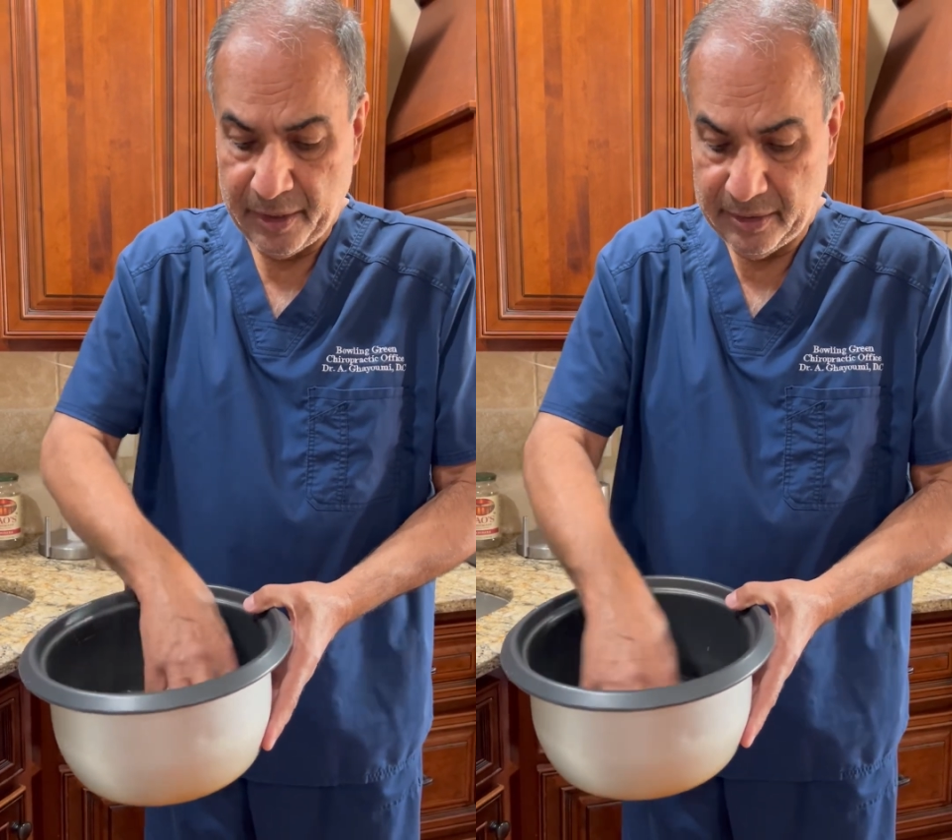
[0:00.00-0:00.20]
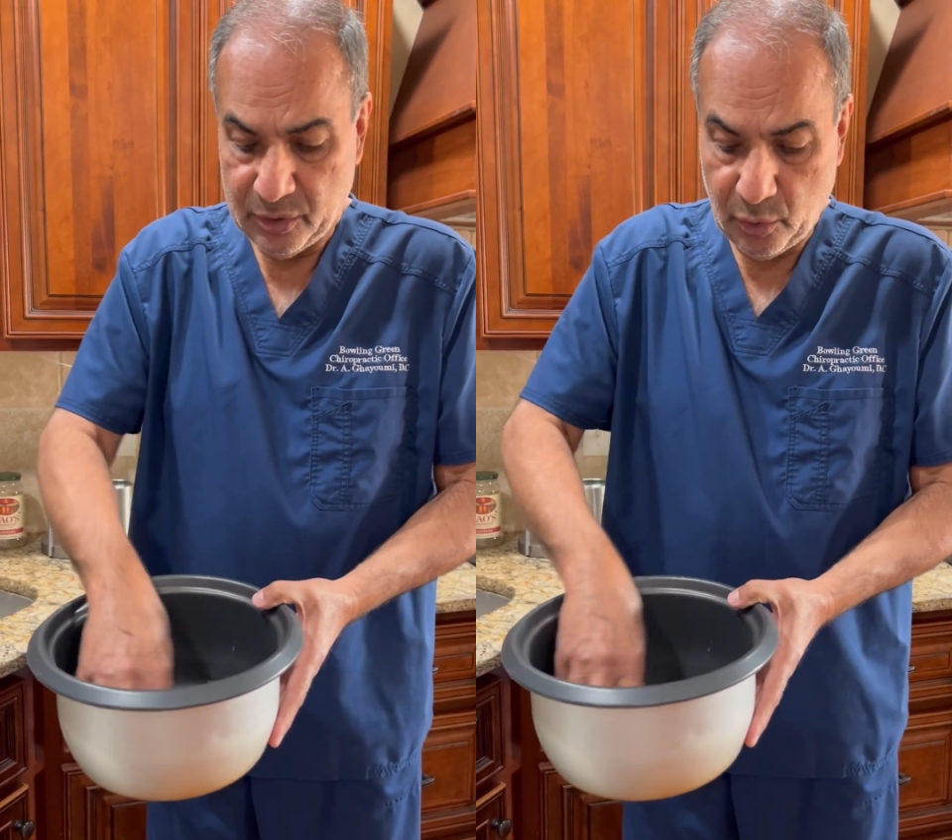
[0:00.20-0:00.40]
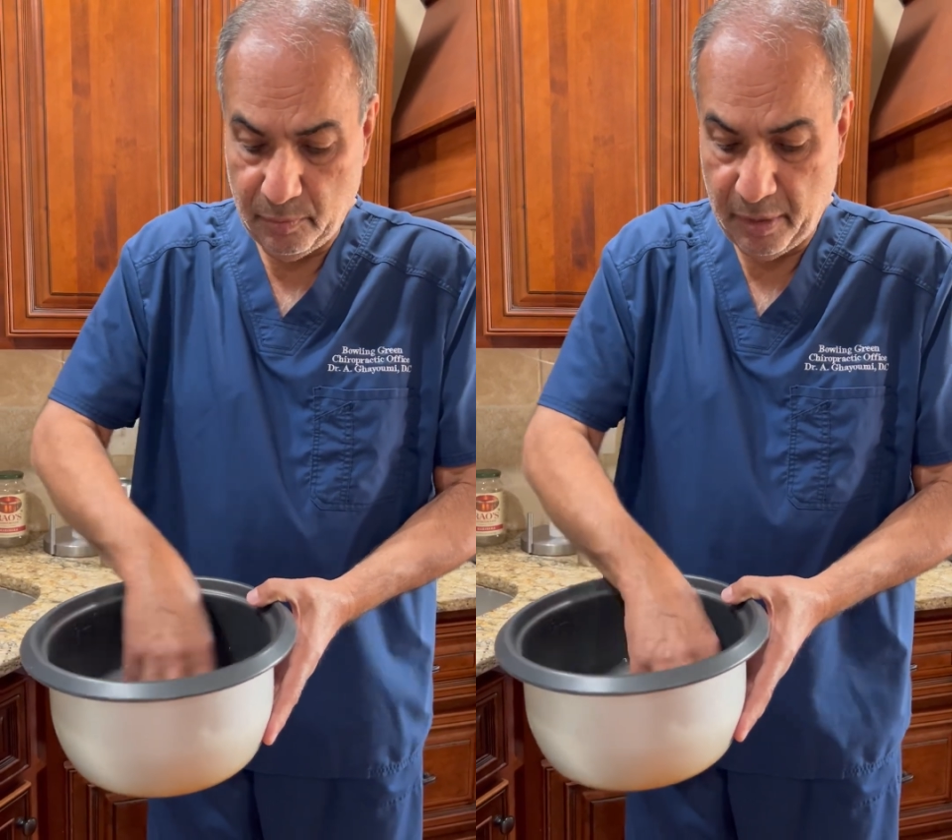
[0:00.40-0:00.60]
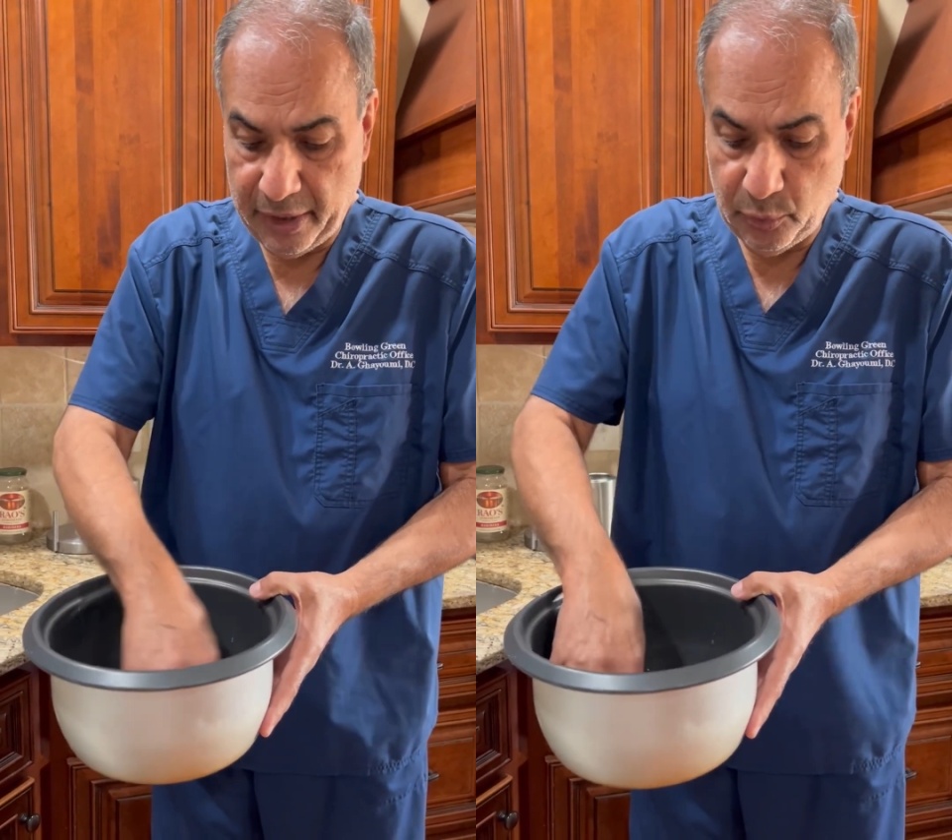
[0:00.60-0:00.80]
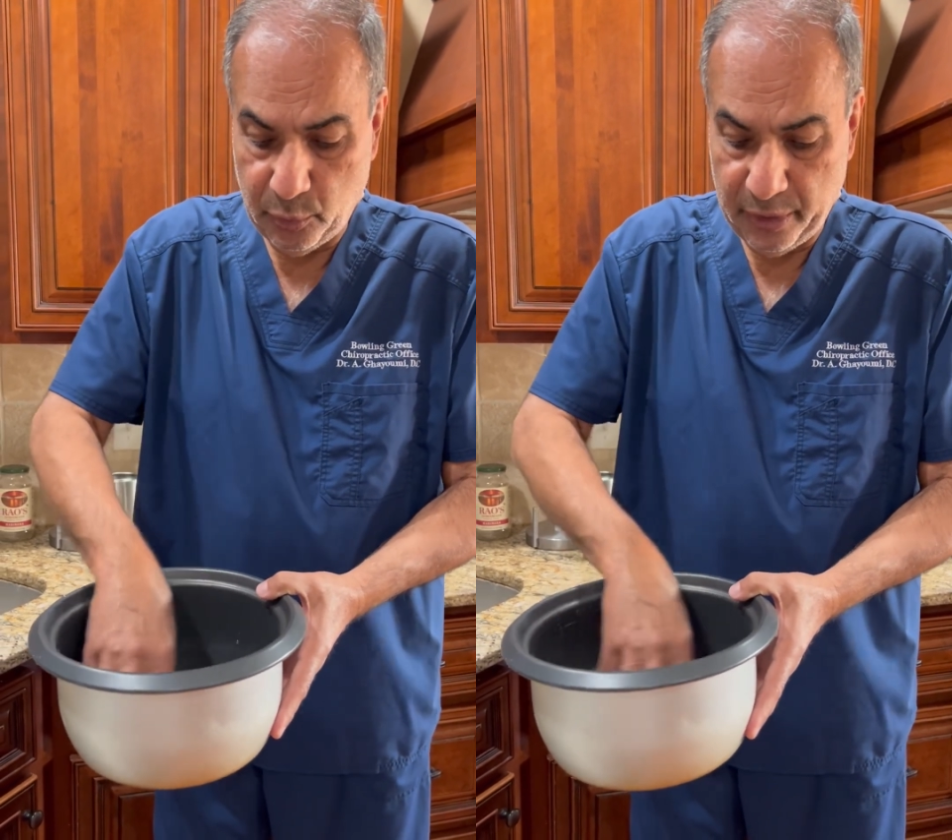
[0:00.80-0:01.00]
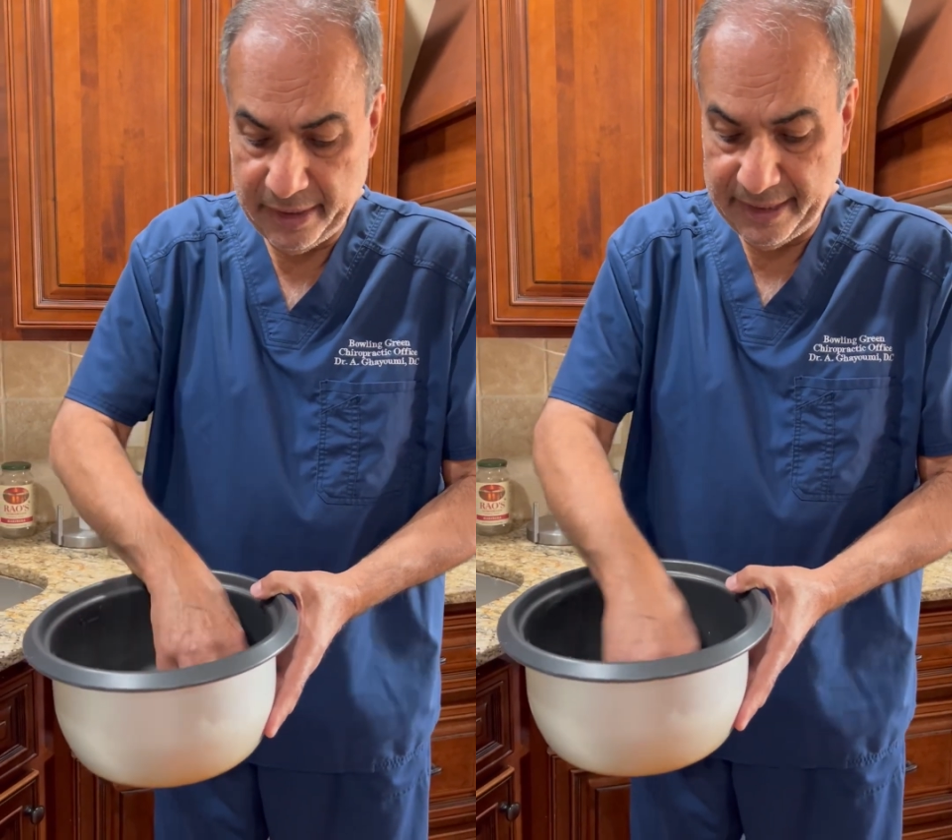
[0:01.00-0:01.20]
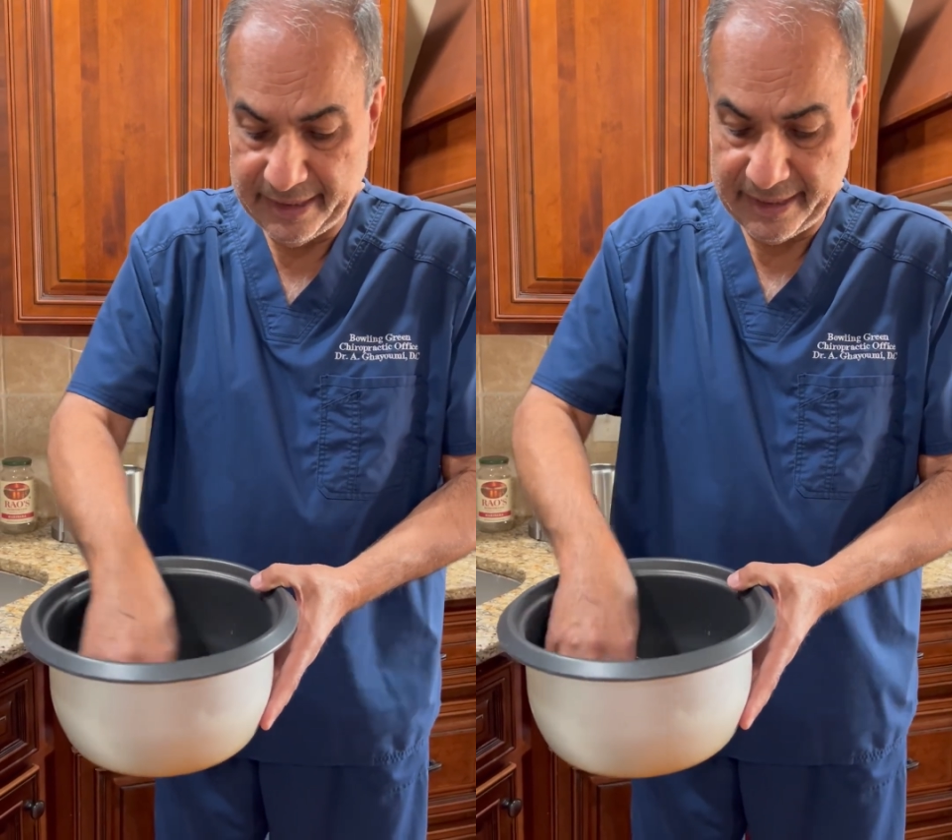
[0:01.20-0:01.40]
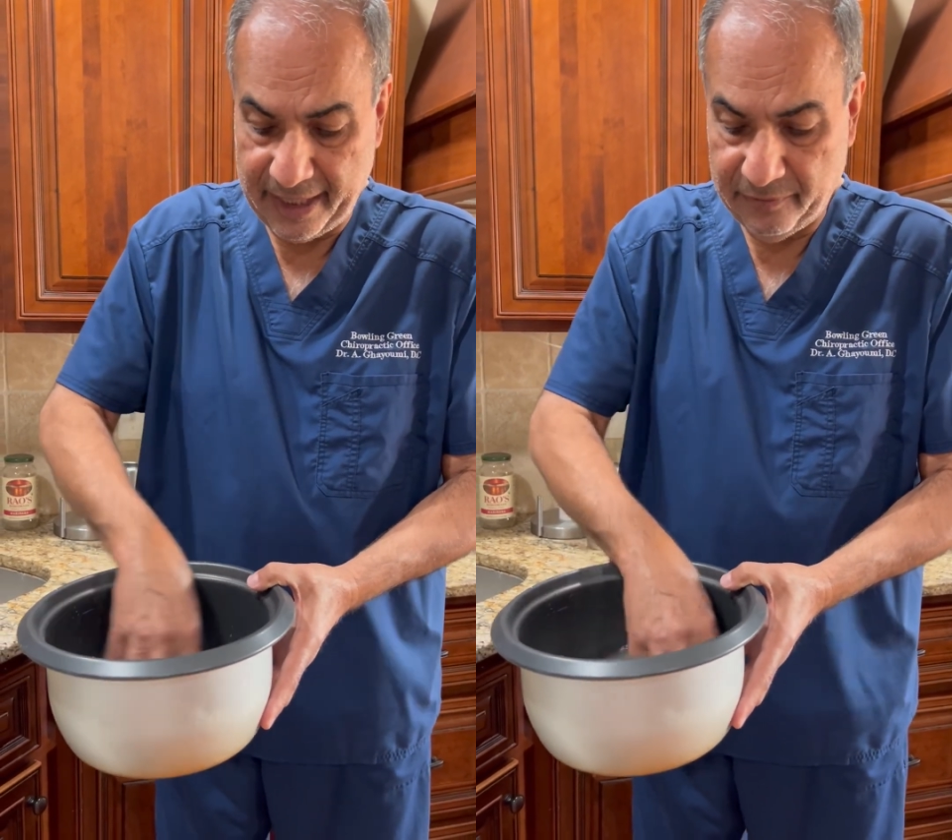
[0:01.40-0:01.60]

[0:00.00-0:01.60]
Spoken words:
So by doing this and